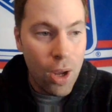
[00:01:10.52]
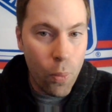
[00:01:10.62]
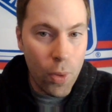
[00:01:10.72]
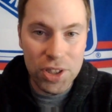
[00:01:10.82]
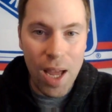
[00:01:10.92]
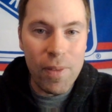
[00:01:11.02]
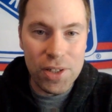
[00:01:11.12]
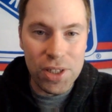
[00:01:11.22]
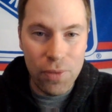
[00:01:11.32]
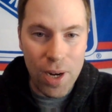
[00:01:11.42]
which is
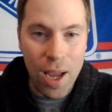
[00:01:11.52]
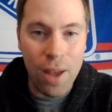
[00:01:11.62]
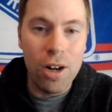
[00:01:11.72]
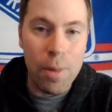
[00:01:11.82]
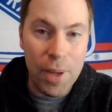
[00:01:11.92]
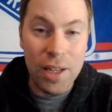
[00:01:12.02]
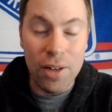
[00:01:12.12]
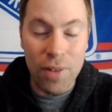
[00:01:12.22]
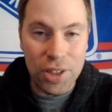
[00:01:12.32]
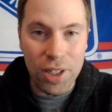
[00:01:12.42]
obviously a great honor, and a big
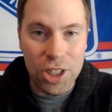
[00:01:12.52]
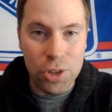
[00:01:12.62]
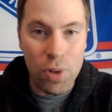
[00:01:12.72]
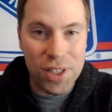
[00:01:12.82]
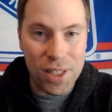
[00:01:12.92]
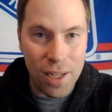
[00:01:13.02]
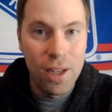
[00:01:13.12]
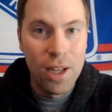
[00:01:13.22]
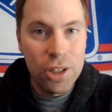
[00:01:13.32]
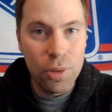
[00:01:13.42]
congratulations once again
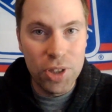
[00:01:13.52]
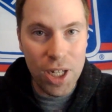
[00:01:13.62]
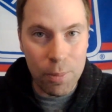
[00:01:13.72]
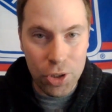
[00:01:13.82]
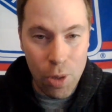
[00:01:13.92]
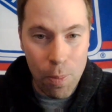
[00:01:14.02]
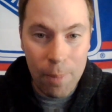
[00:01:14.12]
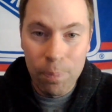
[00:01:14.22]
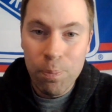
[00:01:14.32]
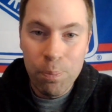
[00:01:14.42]
to Jacob Trouba.
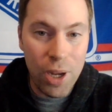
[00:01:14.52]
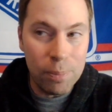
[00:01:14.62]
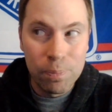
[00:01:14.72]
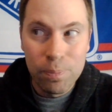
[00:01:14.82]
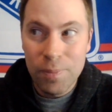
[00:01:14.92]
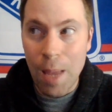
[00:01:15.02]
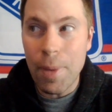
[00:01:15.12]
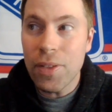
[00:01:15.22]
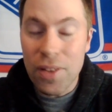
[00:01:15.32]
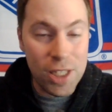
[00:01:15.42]
But that
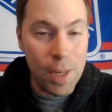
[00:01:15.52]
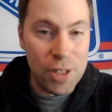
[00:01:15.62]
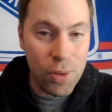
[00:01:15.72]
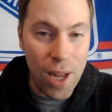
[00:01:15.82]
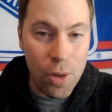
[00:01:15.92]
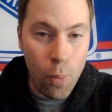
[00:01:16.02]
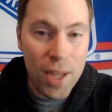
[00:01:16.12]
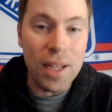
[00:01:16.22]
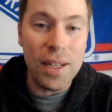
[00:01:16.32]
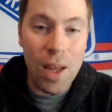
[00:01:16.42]
meant that this episode had to
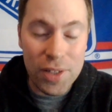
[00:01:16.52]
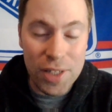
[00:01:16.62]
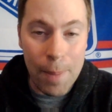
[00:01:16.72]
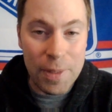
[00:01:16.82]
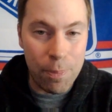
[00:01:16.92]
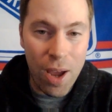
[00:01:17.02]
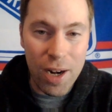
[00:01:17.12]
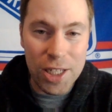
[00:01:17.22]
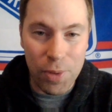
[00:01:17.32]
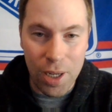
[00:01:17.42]
wait, and now the time is upon
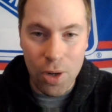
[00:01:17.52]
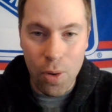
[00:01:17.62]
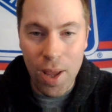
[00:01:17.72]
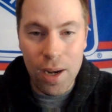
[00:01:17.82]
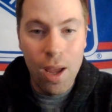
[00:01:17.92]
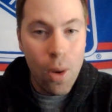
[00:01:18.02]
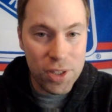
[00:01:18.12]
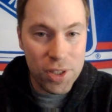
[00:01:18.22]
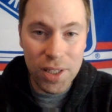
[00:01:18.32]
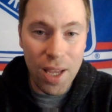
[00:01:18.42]
us. We're going to go ahead
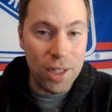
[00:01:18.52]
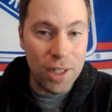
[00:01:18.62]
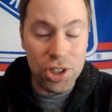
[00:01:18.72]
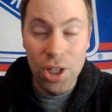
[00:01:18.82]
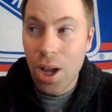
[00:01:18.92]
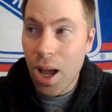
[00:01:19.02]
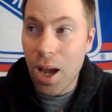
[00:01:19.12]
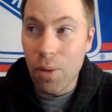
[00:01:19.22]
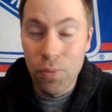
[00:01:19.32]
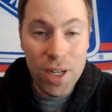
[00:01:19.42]
once again and just
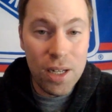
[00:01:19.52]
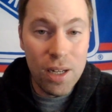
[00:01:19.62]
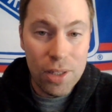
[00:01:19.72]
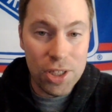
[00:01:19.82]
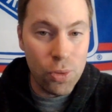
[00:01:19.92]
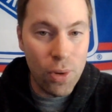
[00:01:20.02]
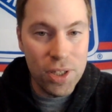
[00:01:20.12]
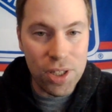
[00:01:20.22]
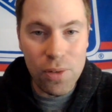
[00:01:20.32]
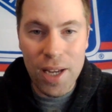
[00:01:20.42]
uh, read the stories
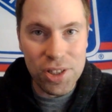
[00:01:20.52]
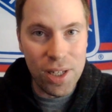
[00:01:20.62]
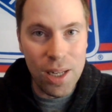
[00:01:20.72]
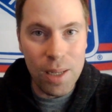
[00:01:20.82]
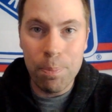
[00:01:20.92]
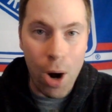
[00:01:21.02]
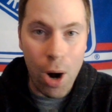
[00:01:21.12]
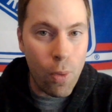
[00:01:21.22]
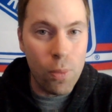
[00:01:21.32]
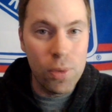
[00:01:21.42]
that you guys sent in. Part
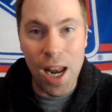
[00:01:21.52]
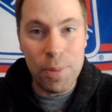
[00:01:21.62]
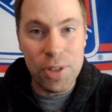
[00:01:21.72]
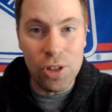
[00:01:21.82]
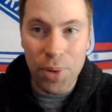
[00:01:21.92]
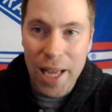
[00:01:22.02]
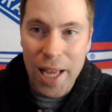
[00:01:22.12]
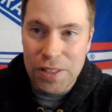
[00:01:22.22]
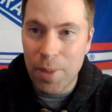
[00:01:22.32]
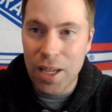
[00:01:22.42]
one was an absolute
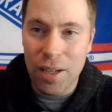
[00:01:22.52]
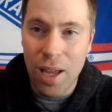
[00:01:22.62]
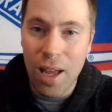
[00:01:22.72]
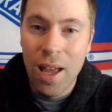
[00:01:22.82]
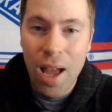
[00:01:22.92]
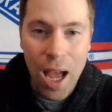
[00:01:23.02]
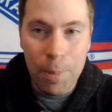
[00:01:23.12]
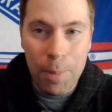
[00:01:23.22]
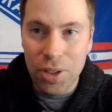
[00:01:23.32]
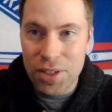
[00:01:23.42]
blast for me, and uh, I'm
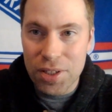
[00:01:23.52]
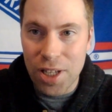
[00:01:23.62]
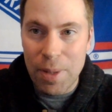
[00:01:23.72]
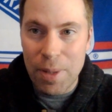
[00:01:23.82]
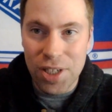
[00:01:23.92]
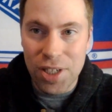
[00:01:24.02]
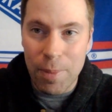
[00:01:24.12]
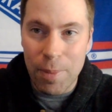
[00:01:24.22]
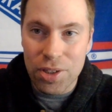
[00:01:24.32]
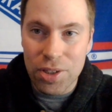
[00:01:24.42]
sure this is going to be the same
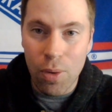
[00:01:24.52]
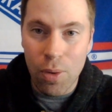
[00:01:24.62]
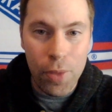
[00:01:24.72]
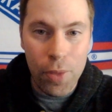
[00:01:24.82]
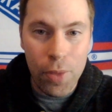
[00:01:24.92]
here. So uh, without any